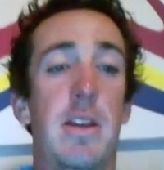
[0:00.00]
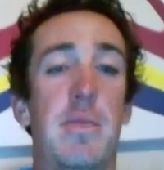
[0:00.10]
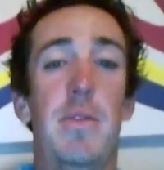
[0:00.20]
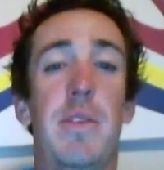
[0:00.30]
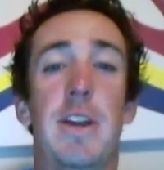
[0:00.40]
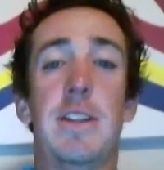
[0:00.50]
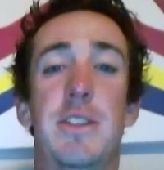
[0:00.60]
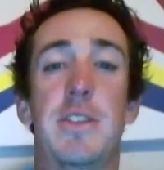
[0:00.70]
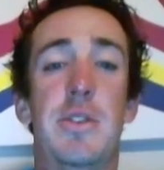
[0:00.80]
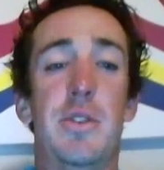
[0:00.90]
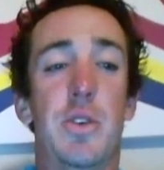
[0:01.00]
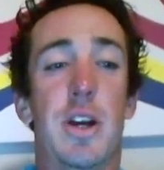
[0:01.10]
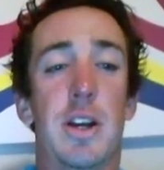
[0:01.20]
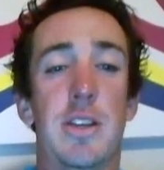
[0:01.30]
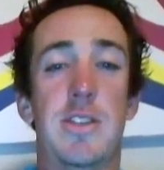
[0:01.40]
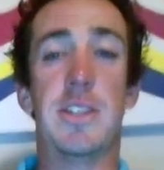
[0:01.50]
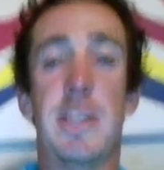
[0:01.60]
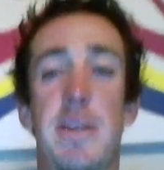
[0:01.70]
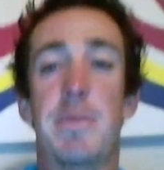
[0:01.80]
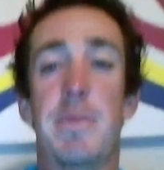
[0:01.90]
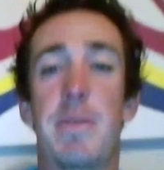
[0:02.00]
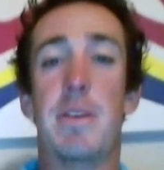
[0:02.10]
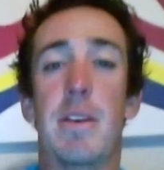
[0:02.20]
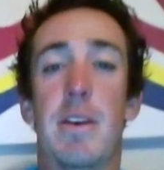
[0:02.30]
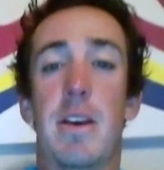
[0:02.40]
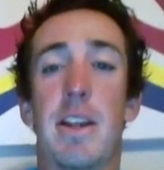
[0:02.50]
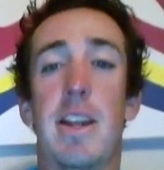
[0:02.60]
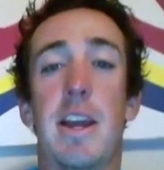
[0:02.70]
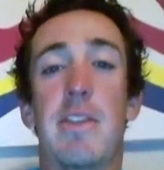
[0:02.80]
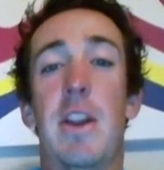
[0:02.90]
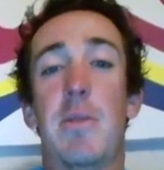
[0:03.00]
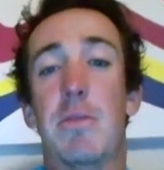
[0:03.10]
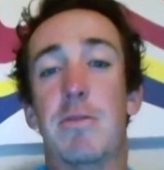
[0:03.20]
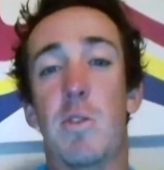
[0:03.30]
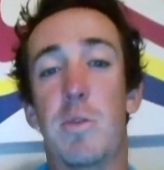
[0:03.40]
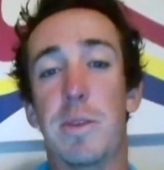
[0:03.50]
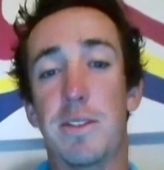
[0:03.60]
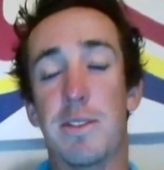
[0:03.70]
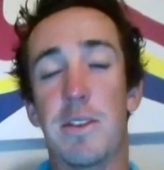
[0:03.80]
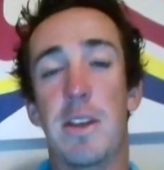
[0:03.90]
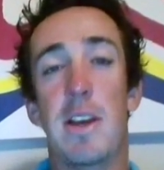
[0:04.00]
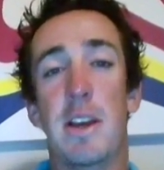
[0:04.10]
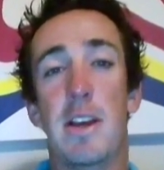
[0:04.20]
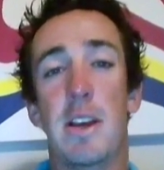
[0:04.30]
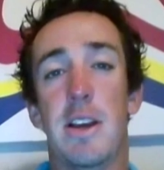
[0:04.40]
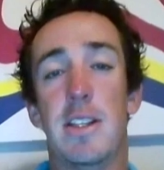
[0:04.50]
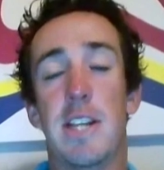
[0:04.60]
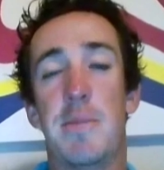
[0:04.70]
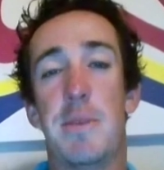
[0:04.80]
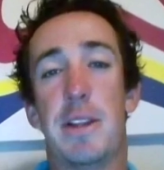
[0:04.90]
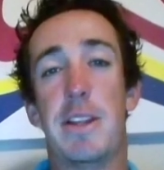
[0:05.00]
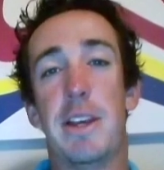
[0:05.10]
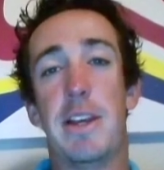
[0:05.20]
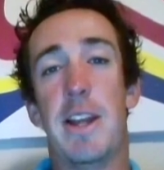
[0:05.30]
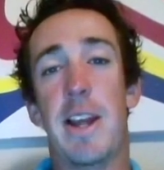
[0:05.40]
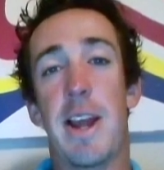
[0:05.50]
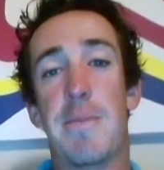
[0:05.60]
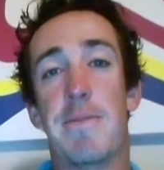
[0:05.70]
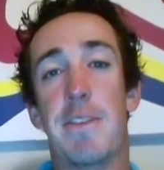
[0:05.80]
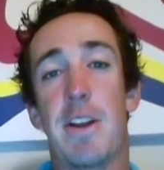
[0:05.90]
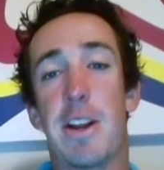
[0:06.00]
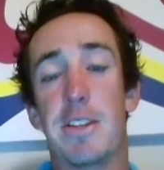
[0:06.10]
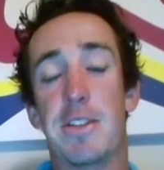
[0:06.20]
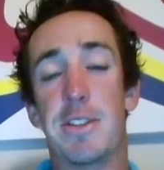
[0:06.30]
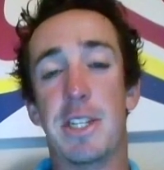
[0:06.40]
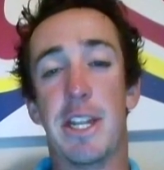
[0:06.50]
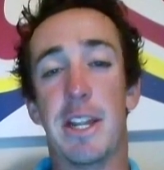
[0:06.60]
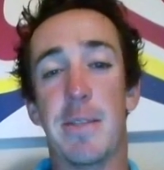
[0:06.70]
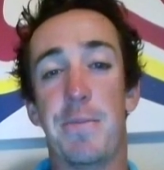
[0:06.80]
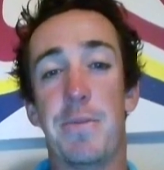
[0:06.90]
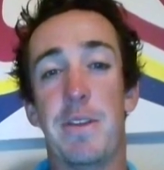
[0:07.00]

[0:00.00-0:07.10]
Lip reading: Moving on to sleep and athletic performance, a topic that I am very interested in.